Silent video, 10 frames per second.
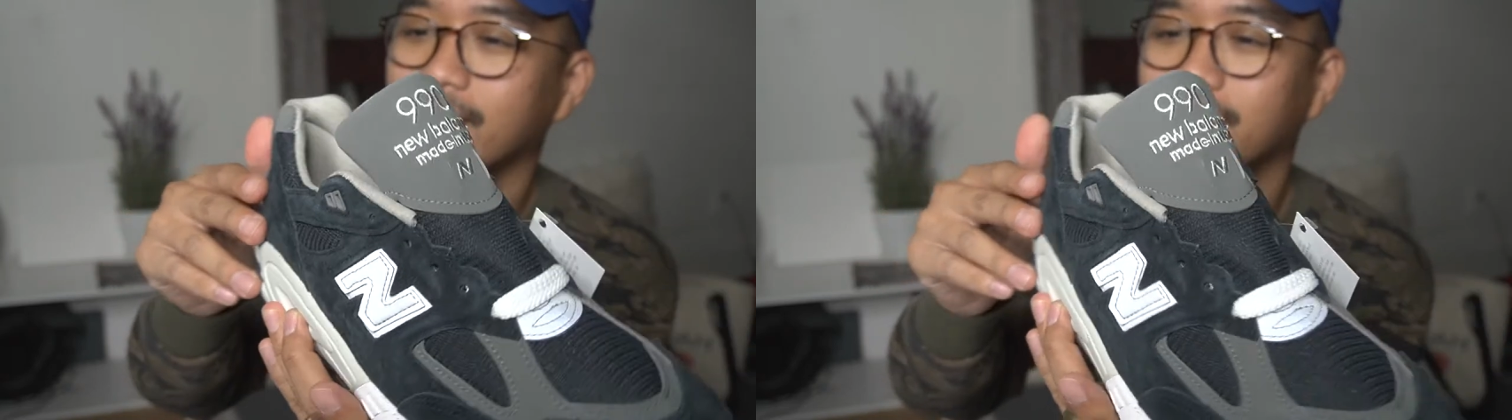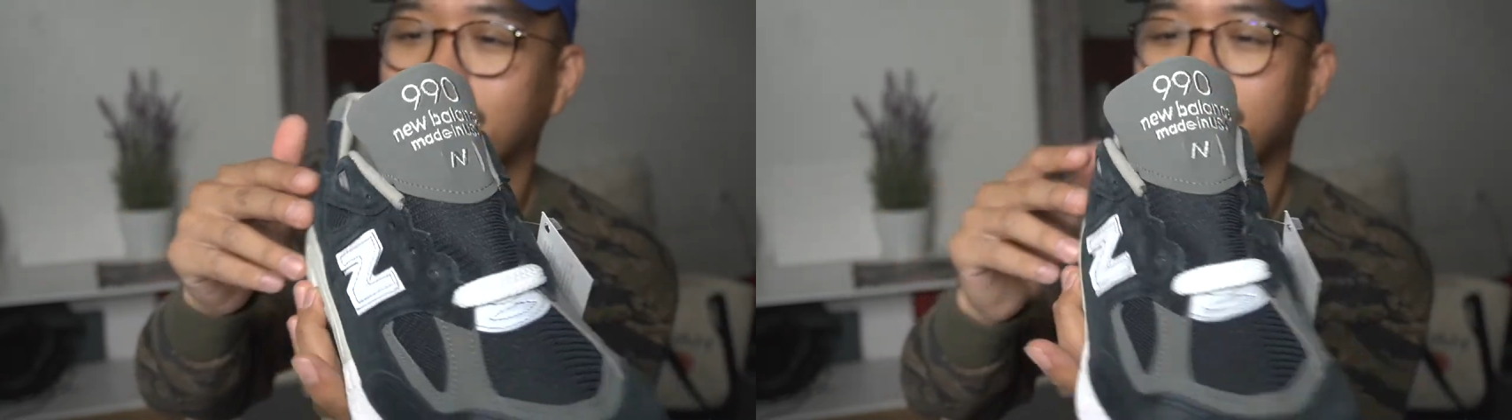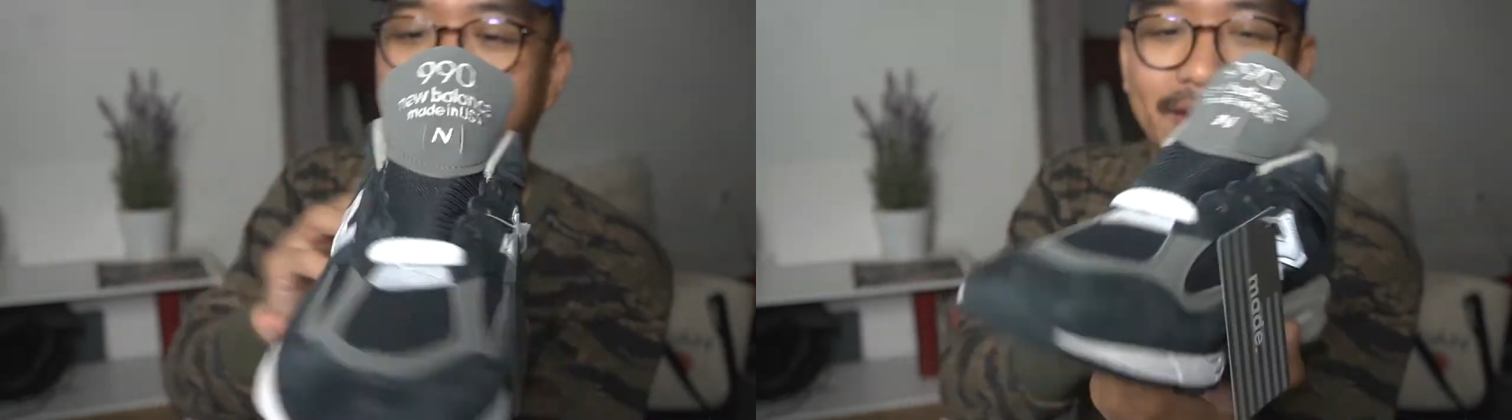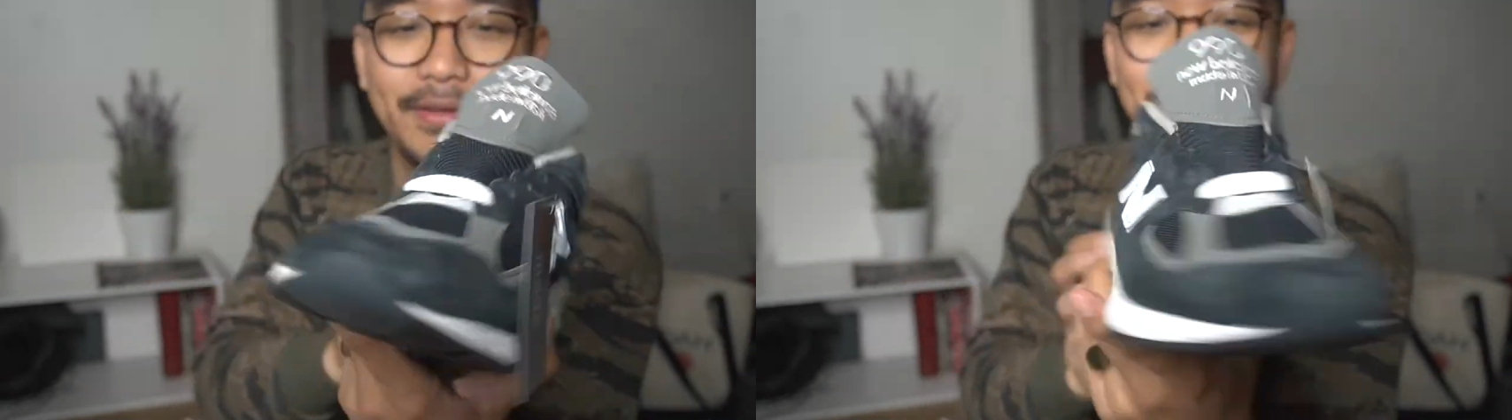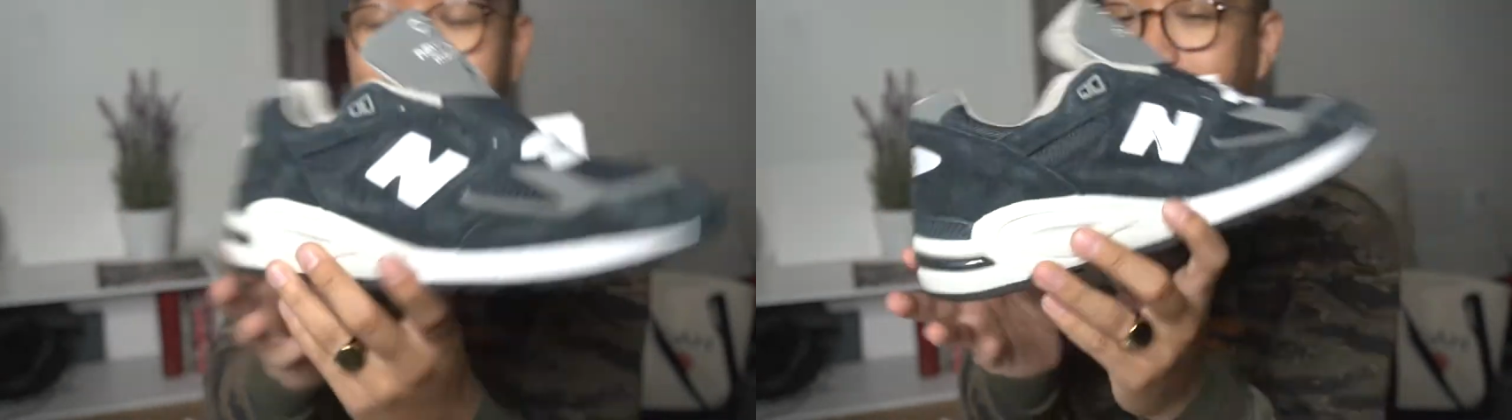
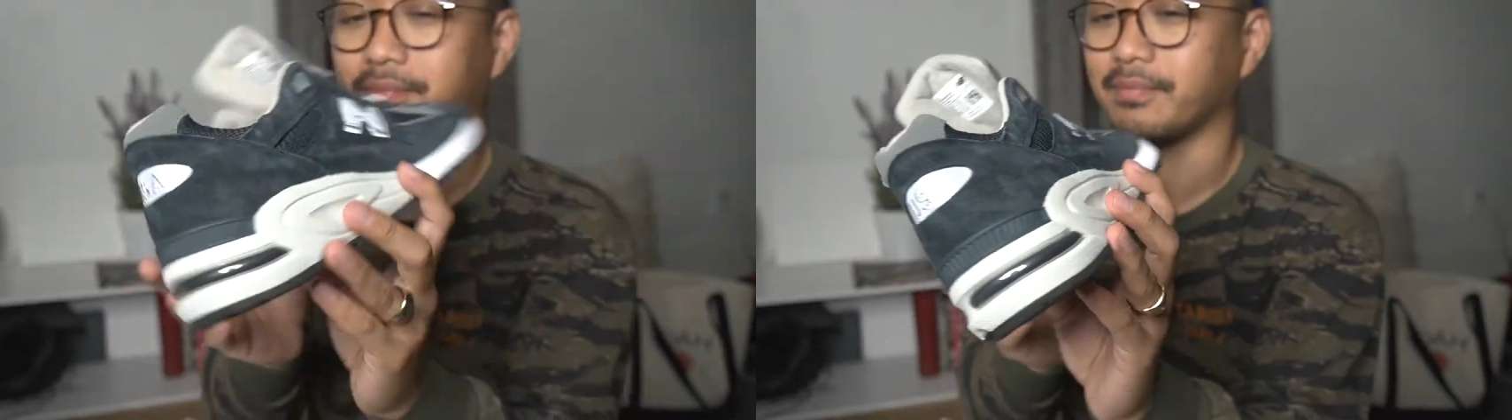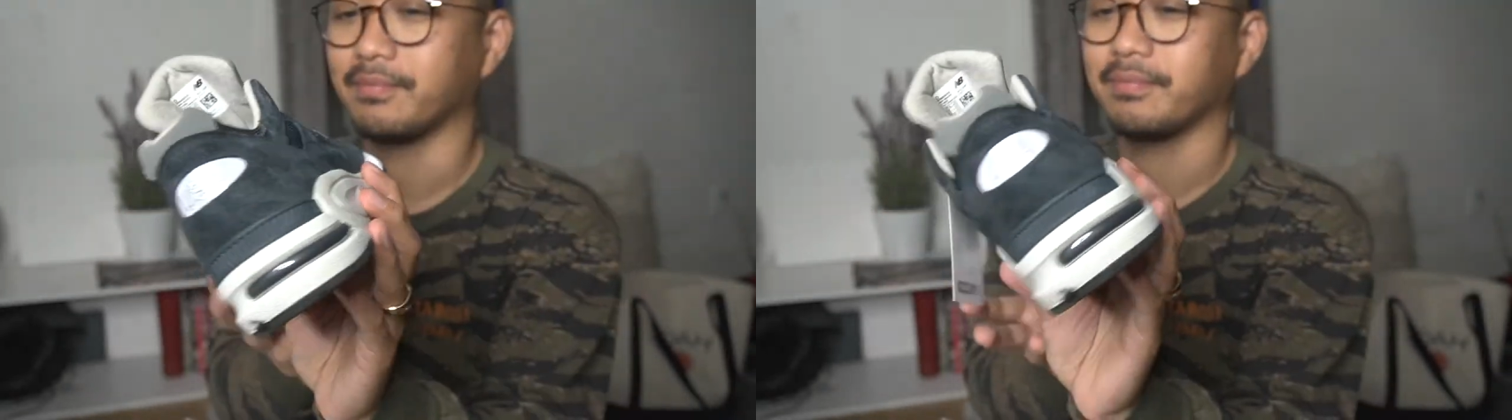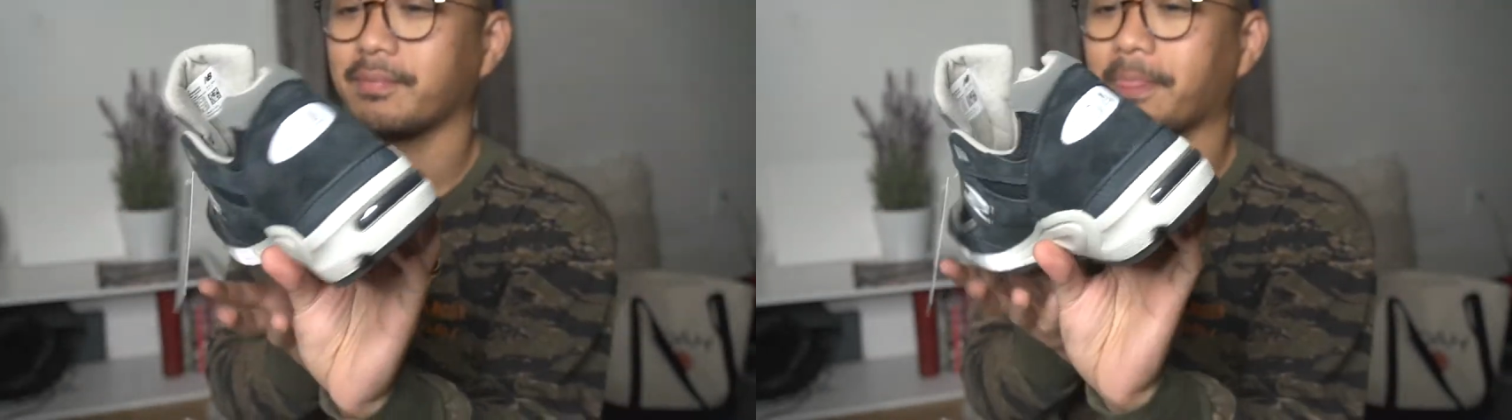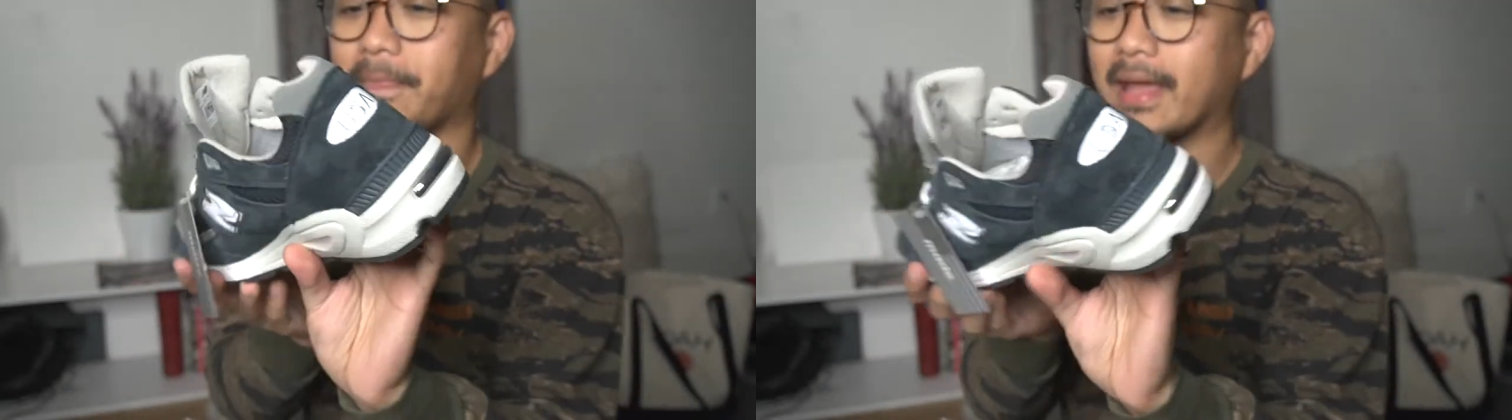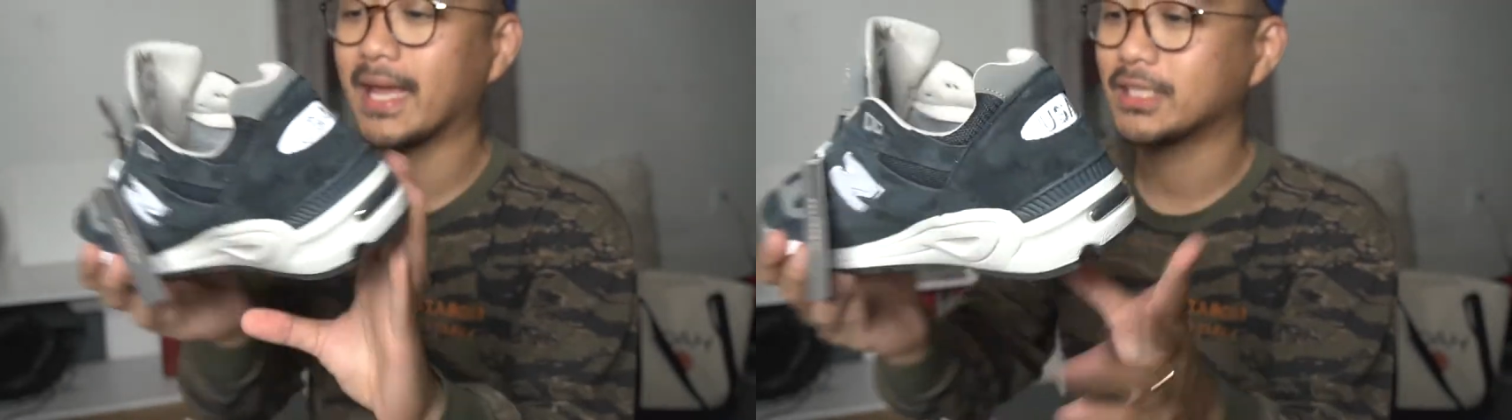I
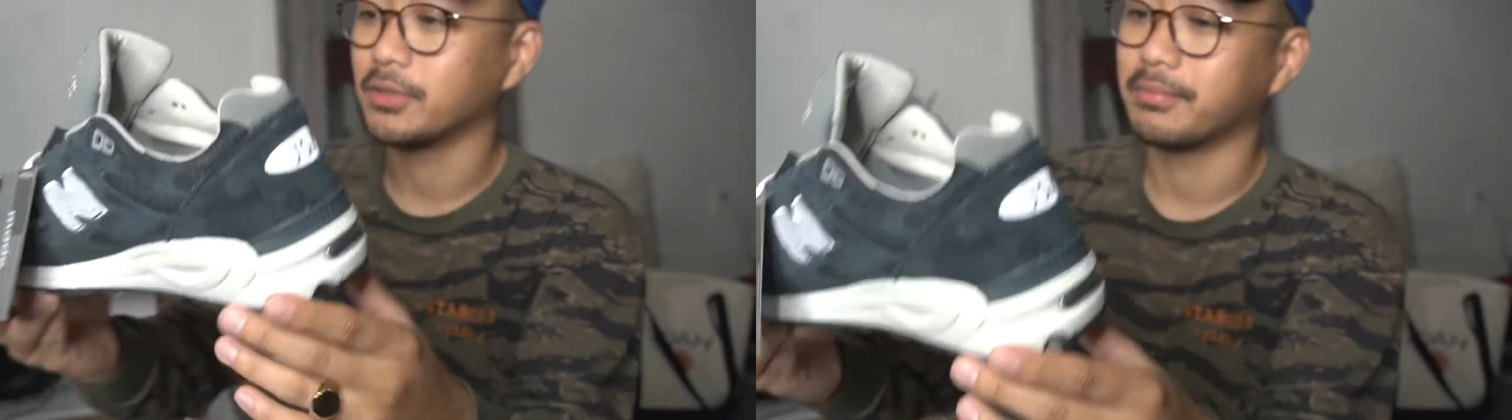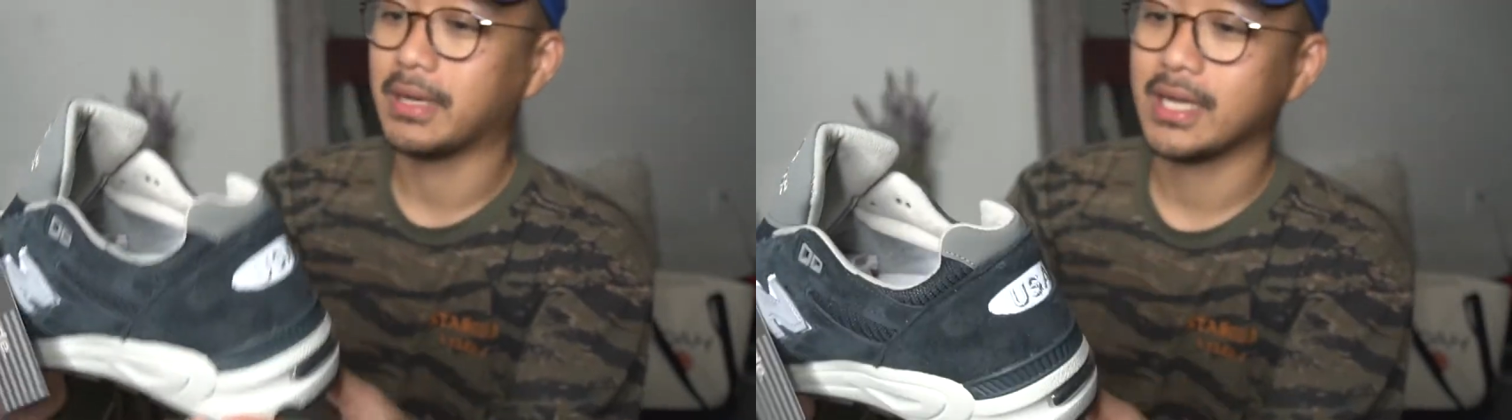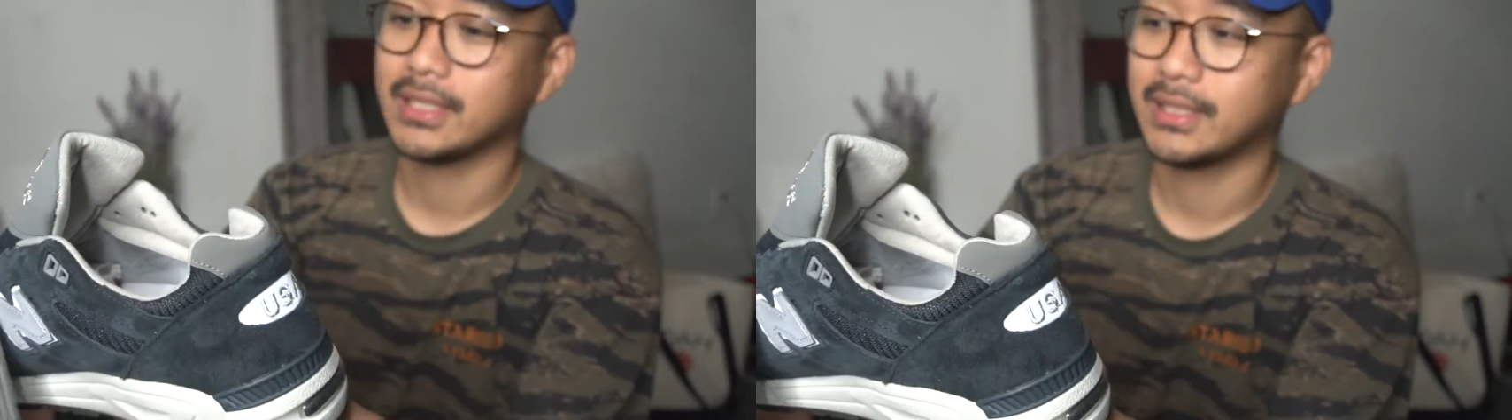get to unbox